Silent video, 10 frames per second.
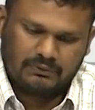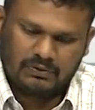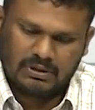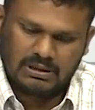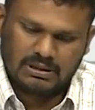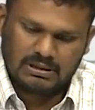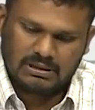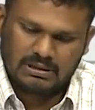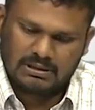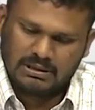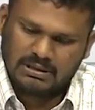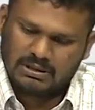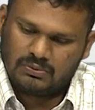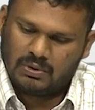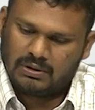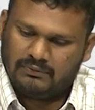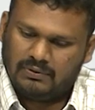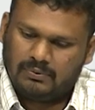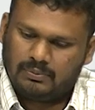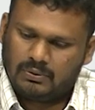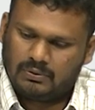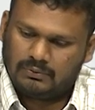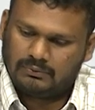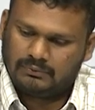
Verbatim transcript: So, this is this is what we have proved.